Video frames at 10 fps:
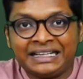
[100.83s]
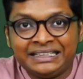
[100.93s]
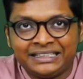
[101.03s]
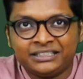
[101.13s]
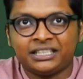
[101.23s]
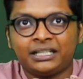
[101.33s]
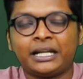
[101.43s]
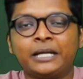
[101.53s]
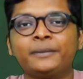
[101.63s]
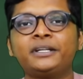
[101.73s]
contingent
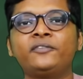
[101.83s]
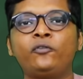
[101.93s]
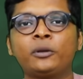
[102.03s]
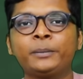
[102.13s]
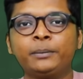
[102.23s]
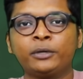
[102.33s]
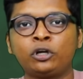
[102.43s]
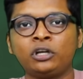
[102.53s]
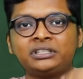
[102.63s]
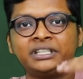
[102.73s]
liability for me
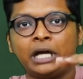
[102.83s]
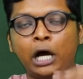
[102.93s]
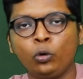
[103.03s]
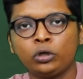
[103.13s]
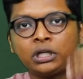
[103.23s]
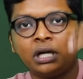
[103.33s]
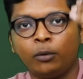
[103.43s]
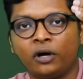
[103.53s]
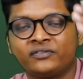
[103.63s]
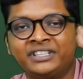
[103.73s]
because the
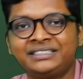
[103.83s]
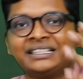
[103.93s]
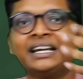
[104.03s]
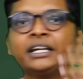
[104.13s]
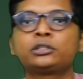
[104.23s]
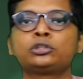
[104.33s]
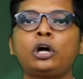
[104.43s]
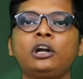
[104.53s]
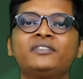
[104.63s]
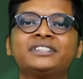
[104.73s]
outcome of this is
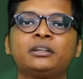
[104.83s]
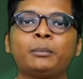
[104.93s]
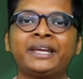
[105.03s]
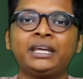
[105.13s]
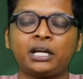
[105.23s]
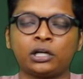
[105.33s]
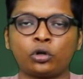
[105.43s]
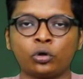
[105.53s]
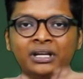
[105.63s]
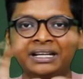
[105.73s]
not within my
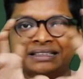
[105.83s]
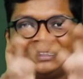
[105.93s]
control.